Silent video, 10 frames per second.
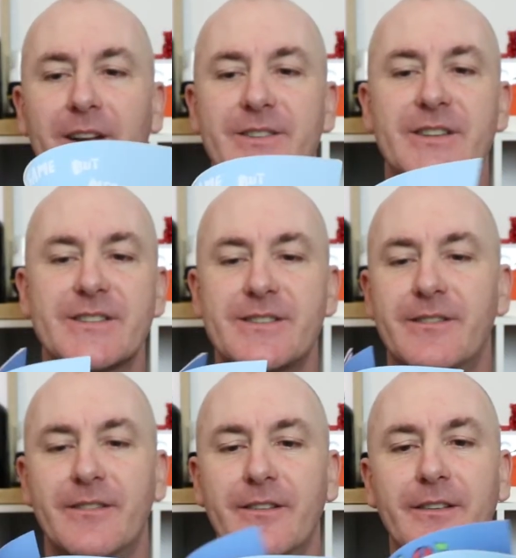just,
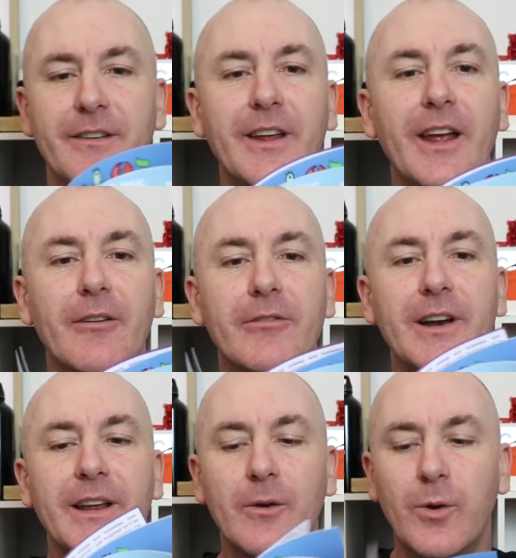yeah,
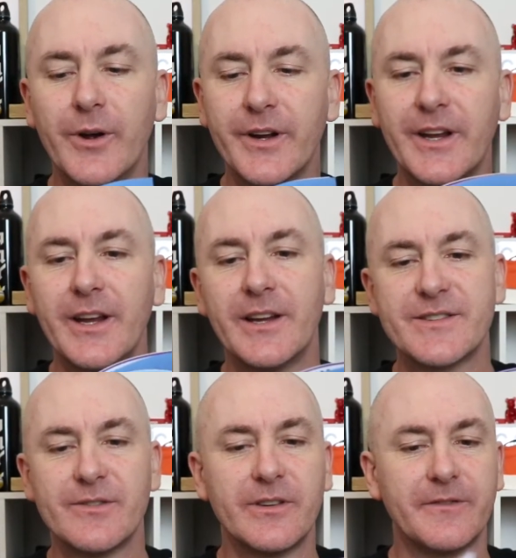really quirky,
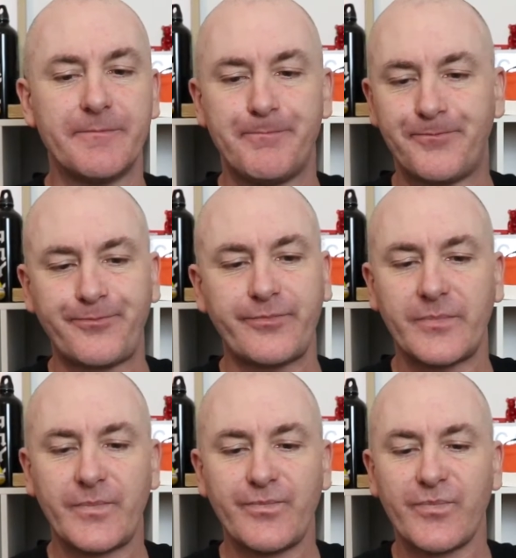sort of,
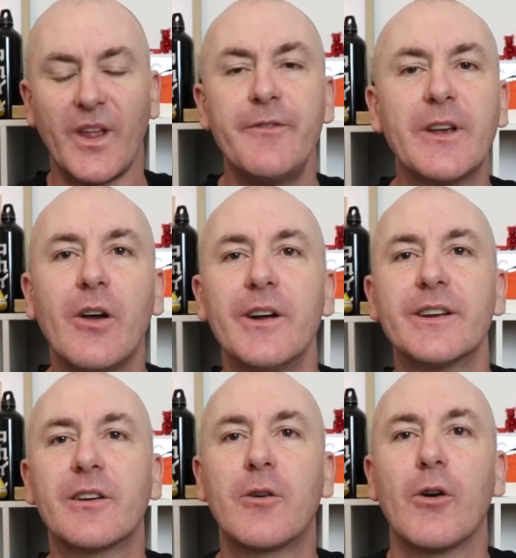if you kind
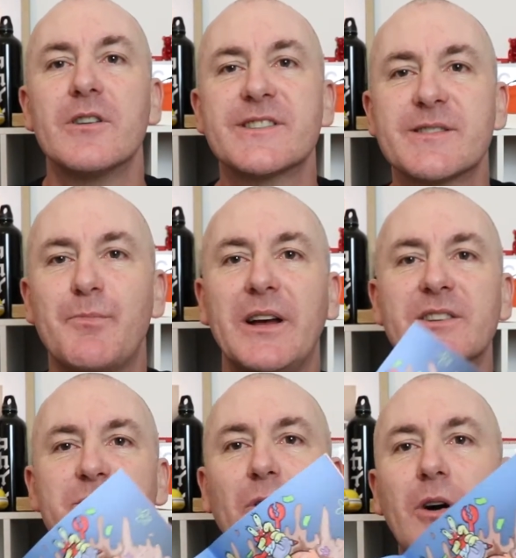of cross
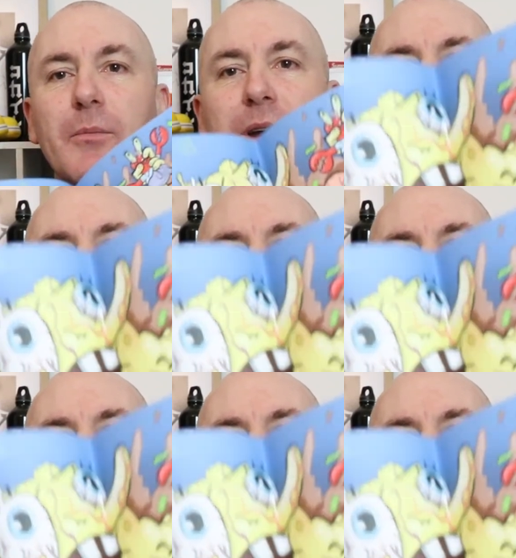SpongeBob,